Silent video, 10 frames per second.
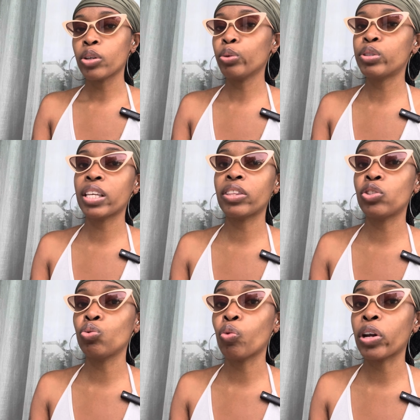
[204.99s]
You said
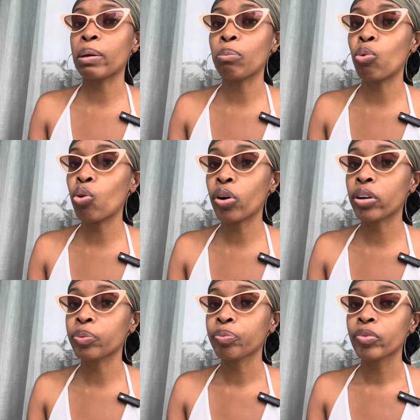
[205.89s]
that you wanted more.